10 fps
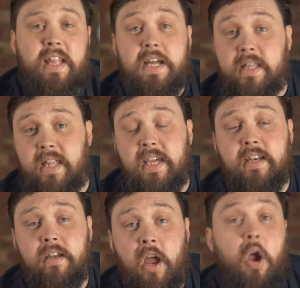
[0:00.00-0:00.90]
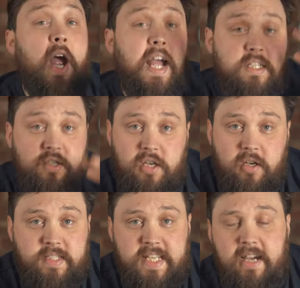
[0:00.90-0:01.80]
And then as you're
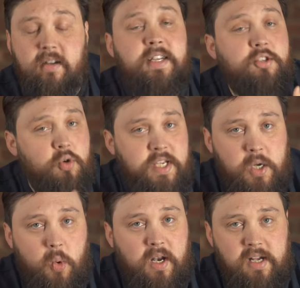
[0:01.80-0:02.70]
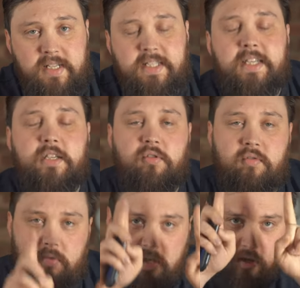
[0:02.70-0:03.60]
going down, as you're equalizing,
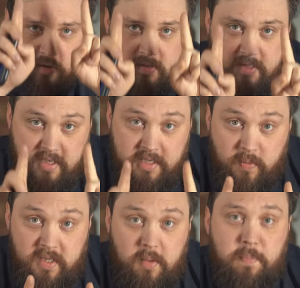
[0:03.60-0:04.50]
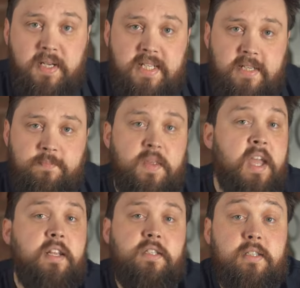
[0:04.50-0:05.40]
you're alongside with your buddy,
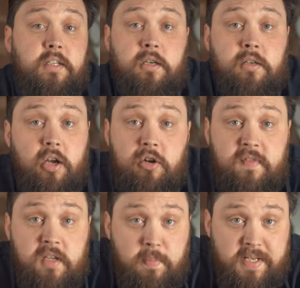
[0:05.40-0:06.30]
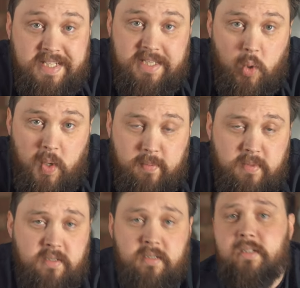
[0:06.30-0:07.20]
just look over your buddy's
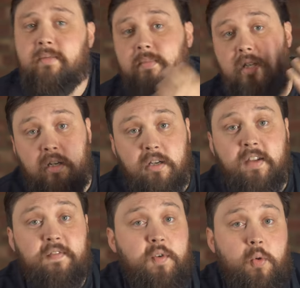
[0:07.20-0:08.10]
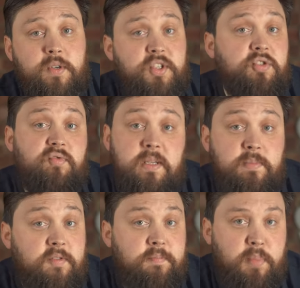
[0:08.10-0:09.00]
equipment looking for
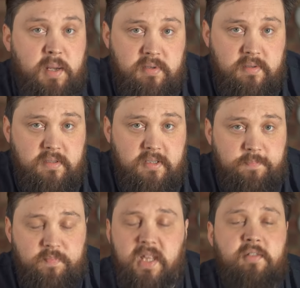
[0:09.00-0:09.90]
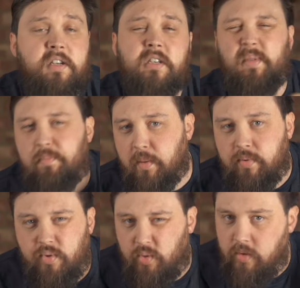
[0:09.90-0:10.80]
streams of bubbles. There are going to be
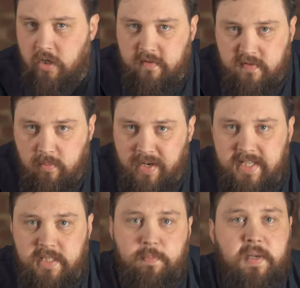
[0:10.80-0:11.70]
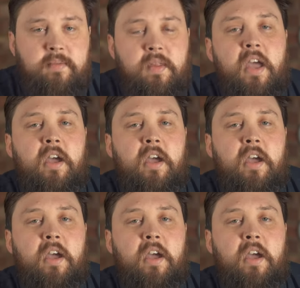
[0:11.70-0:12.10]
bubbles all over the place, but